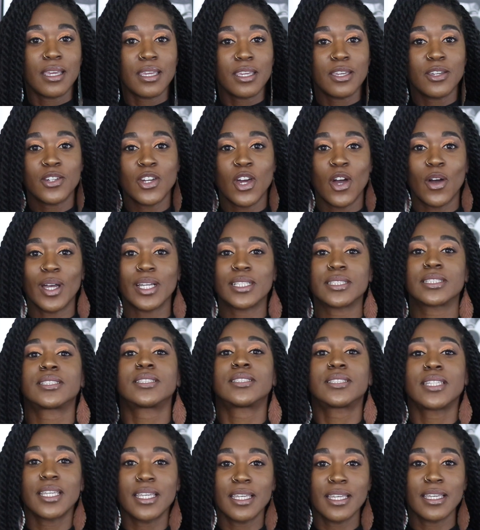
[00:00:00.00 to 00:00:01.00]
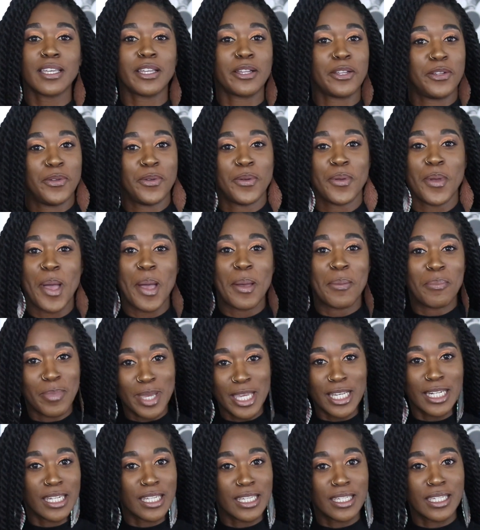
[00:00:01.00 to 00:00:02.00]
you know, and still
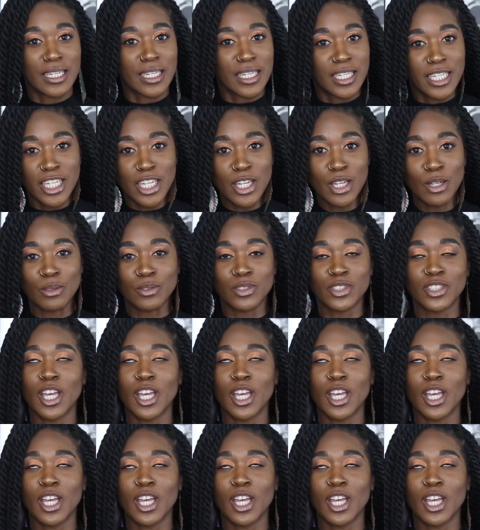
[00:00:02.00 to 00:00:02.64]
be looking cute.